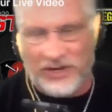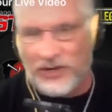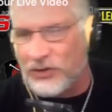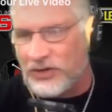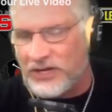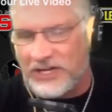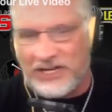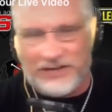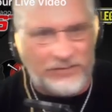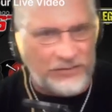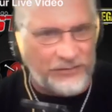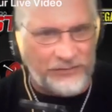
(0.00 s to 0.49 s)
We
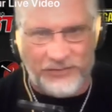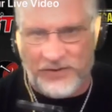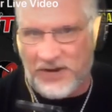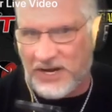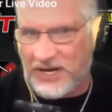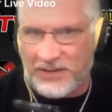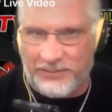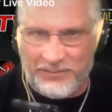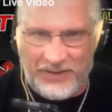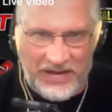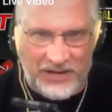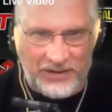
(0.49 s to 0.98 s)
don't give a
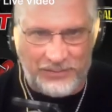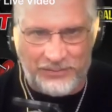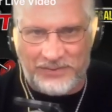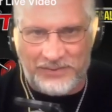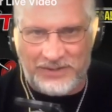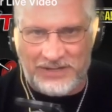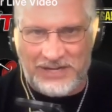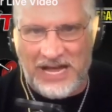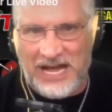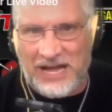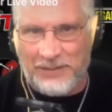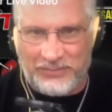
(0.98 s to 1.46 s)
fuck about
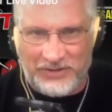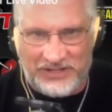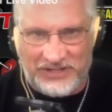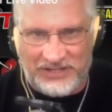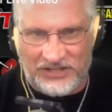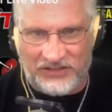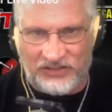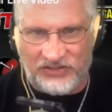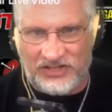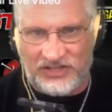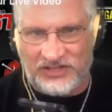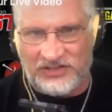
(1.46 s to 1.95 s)

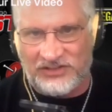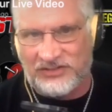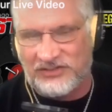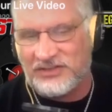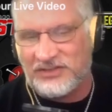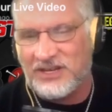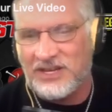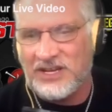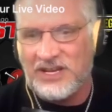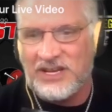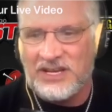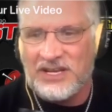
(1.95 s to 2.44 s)

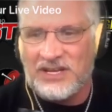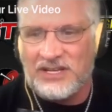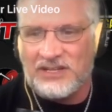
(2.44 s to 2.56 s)
competitions.